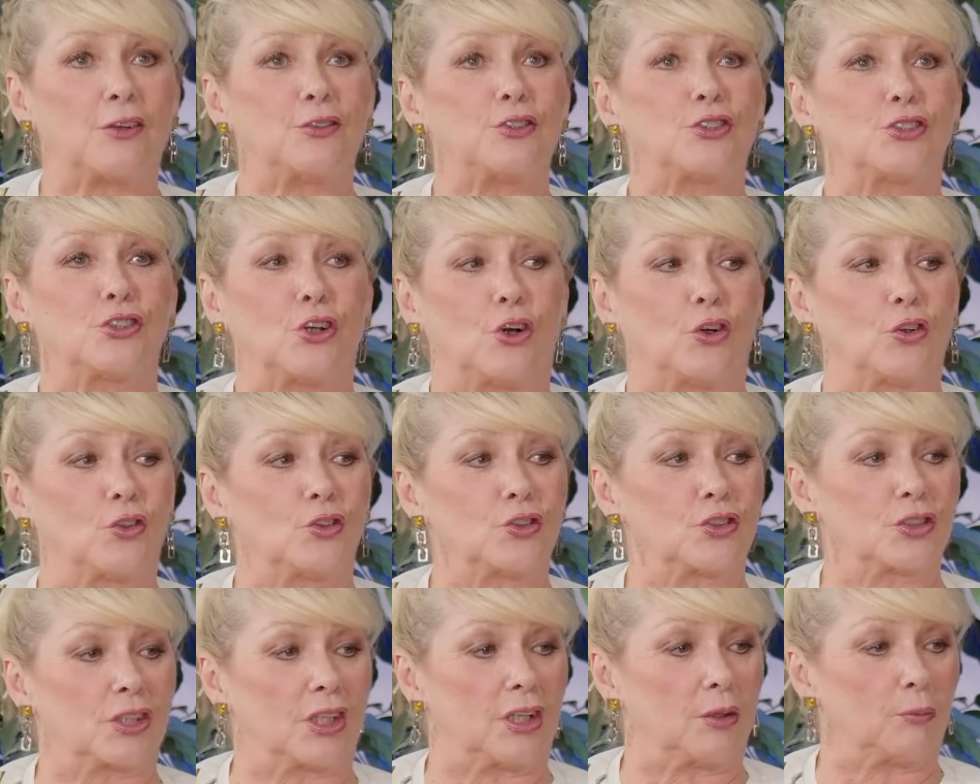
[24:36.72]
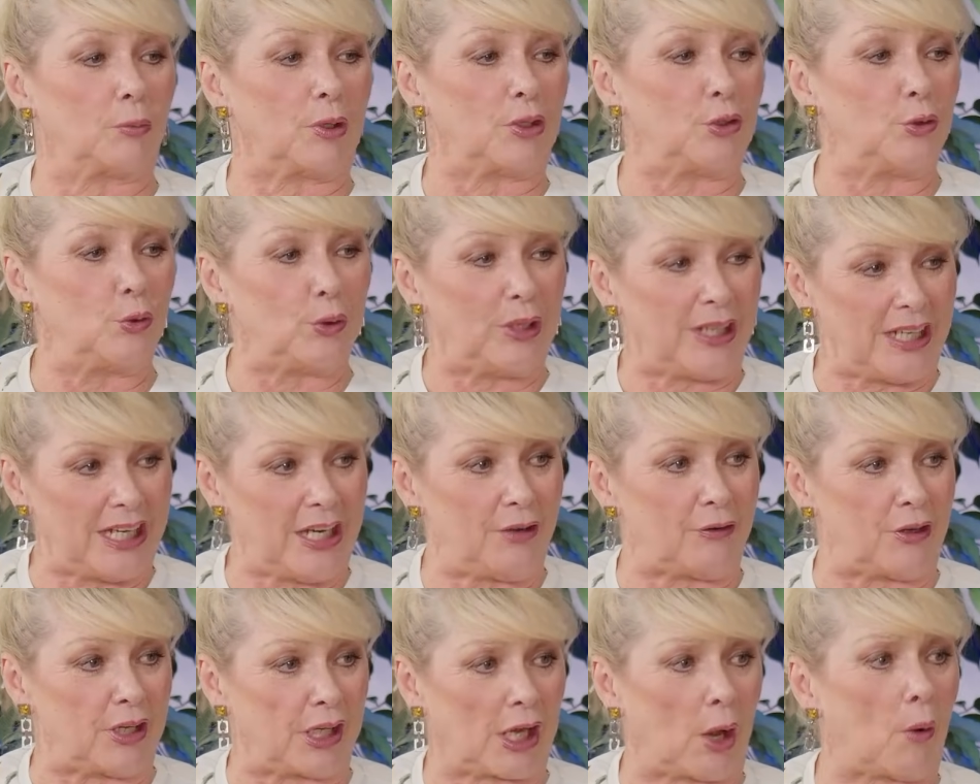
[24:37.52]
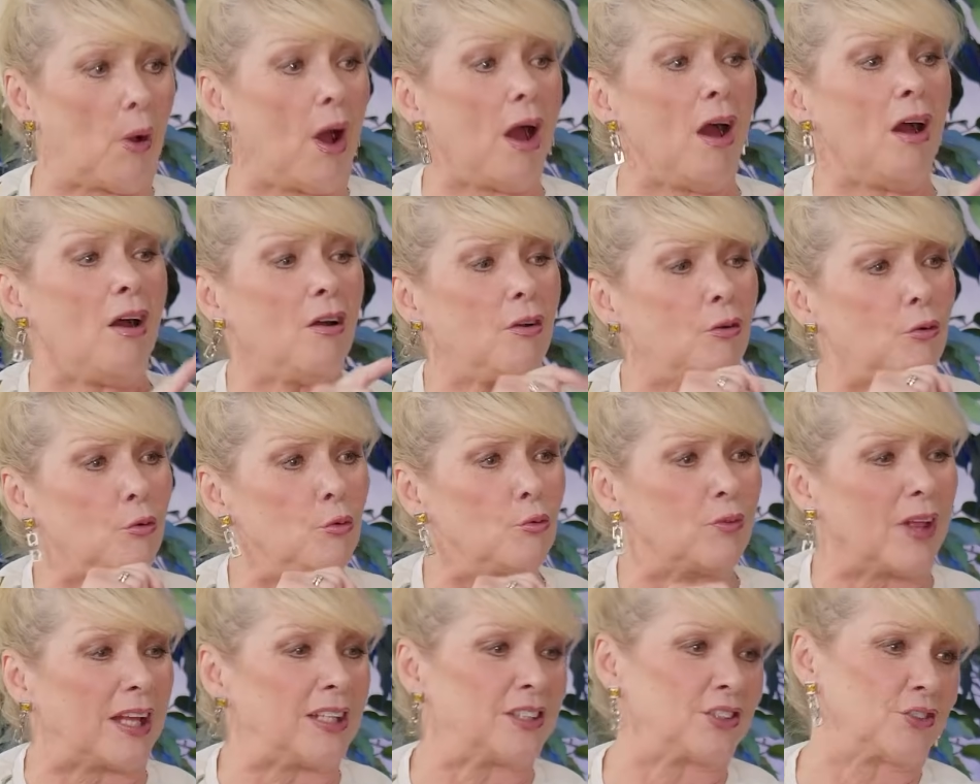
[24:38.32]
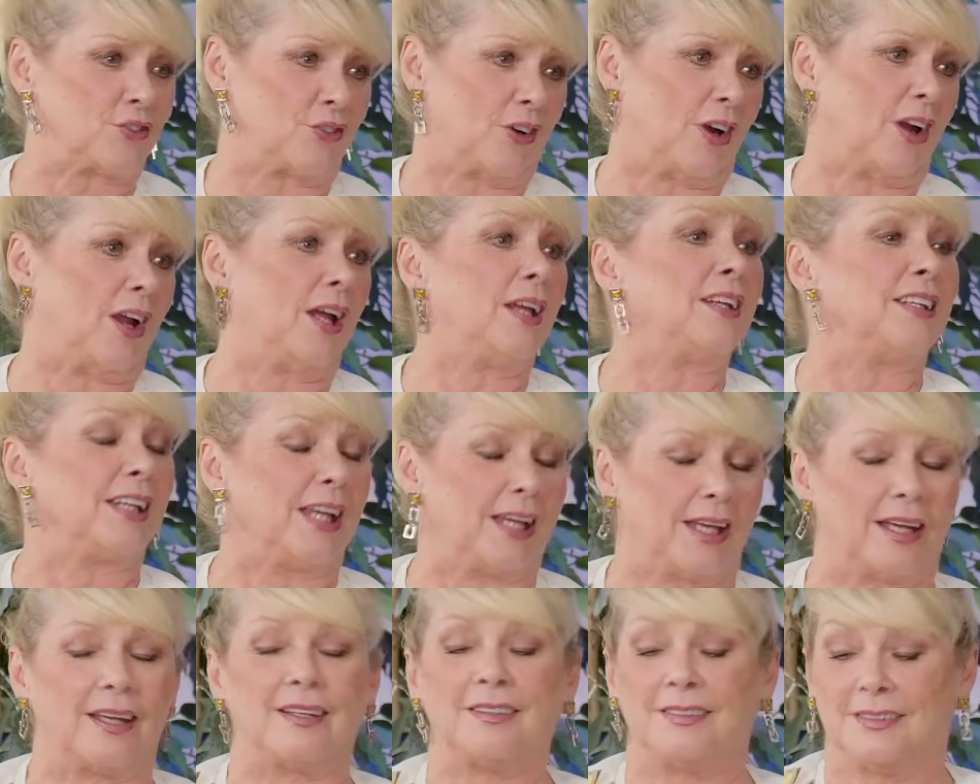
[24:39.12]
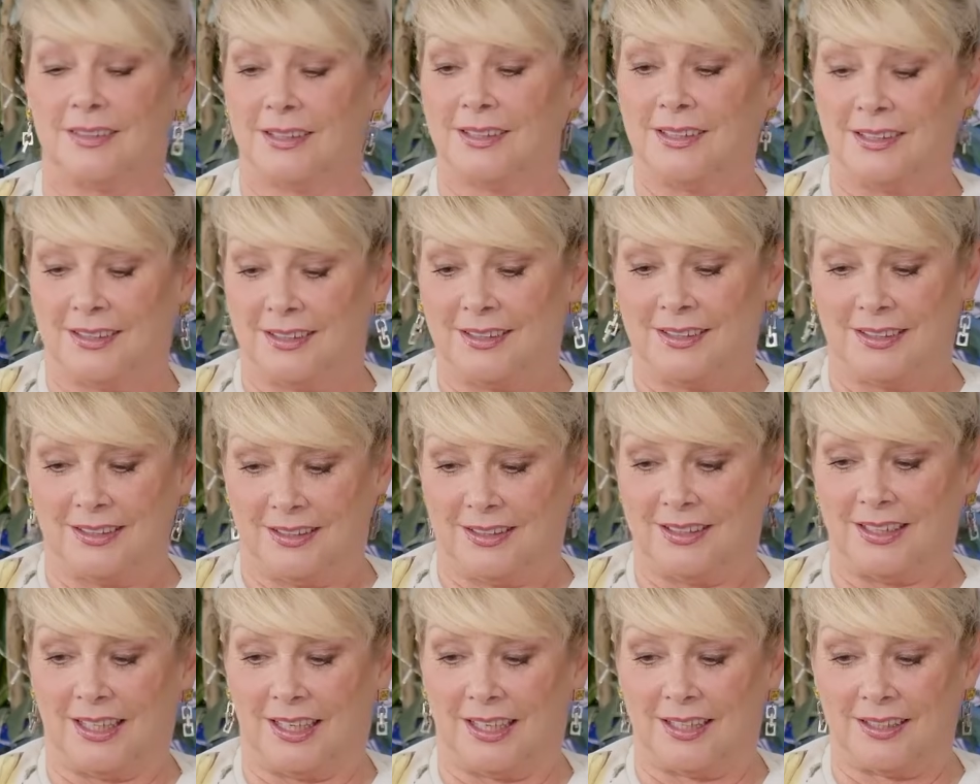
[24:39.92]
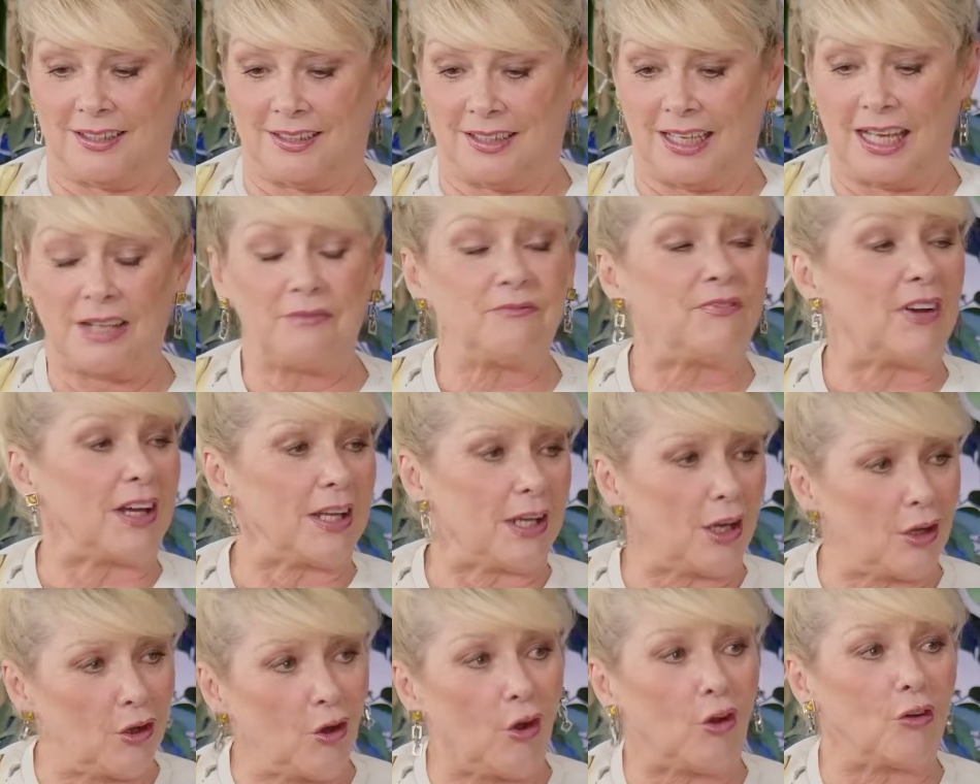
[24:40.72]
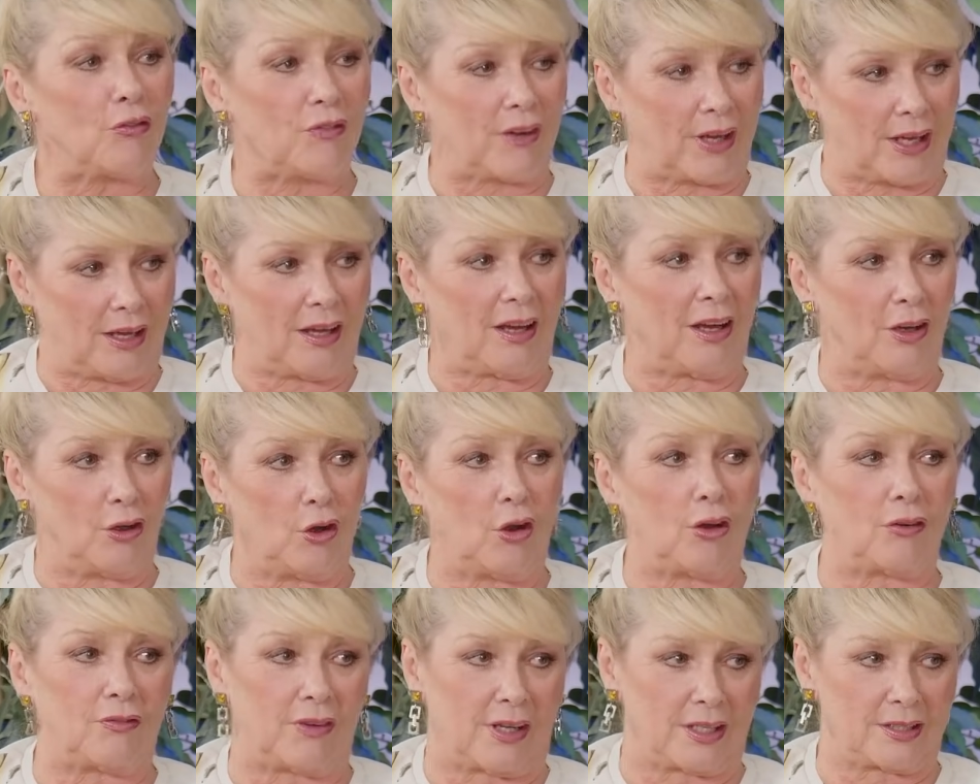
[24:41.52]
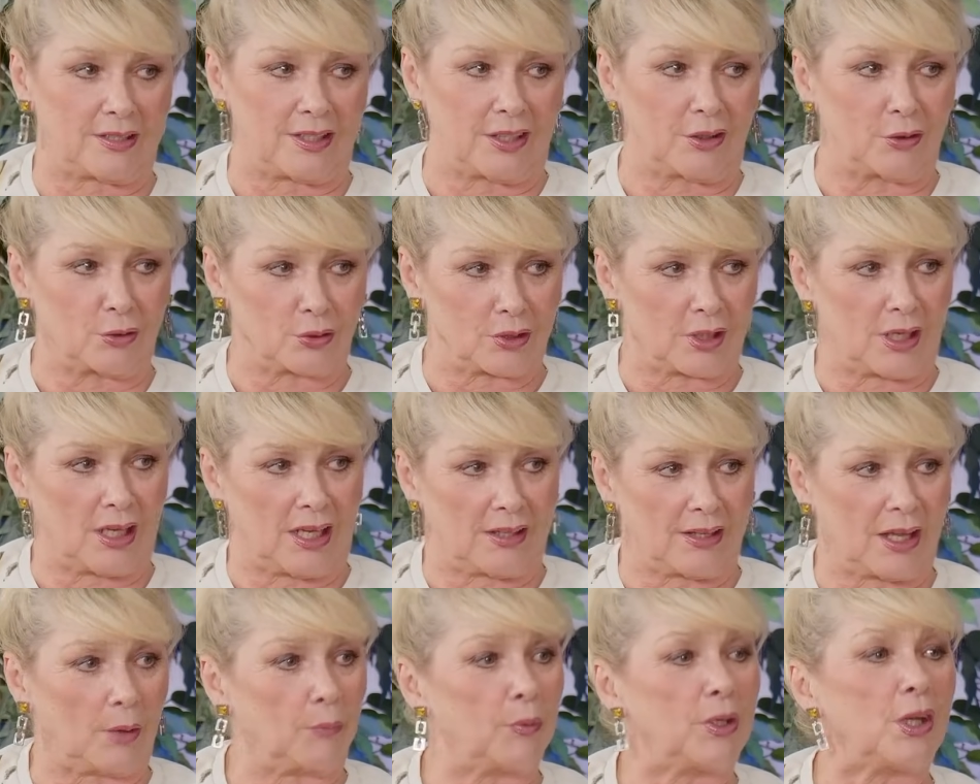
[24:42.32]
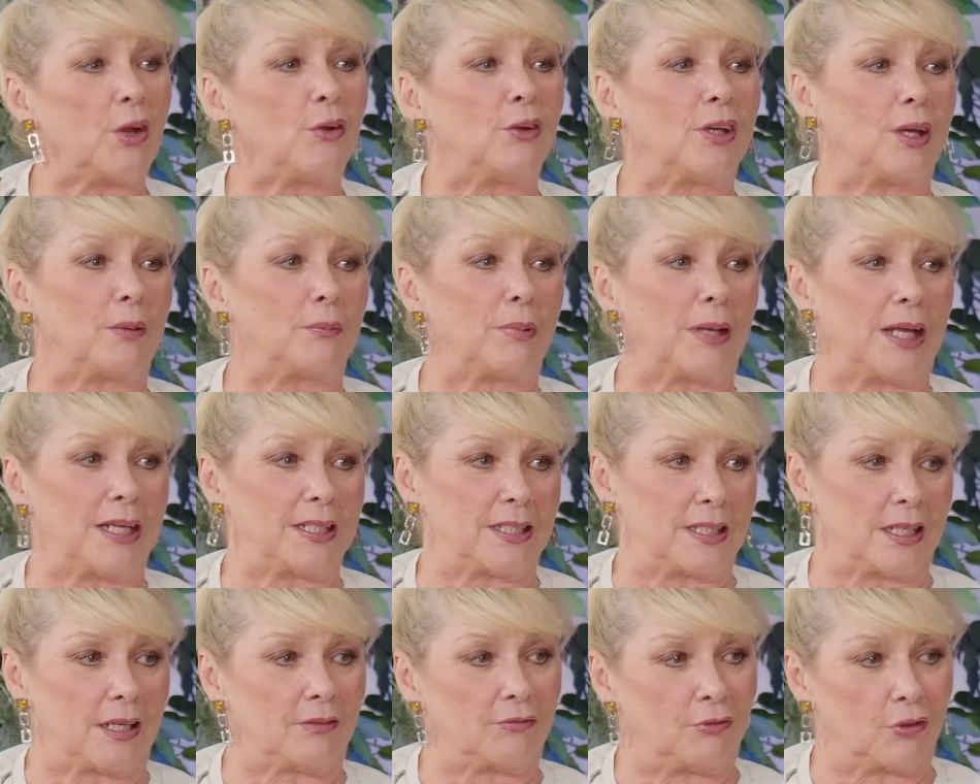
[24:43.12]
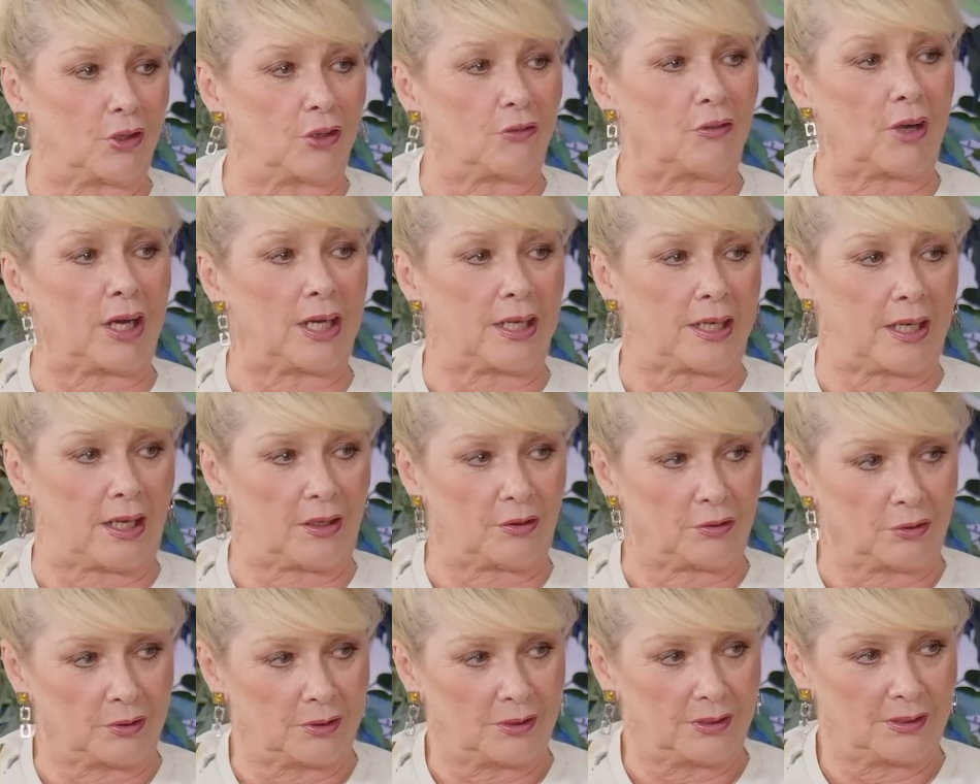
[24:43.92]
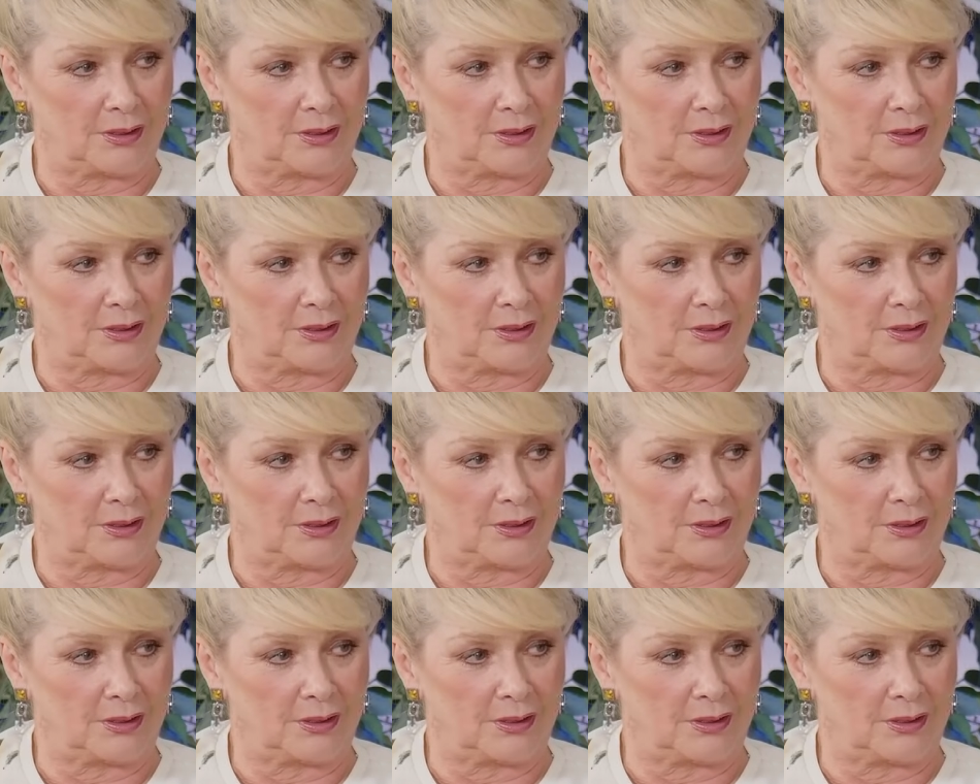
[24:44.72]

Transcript: those songs that when you hear it, you go, oh, that's that was, right. Yeah. yeah. yeah. In fact, a lot it. of our a lot of our singles are like that. We don't get played enough on the radio.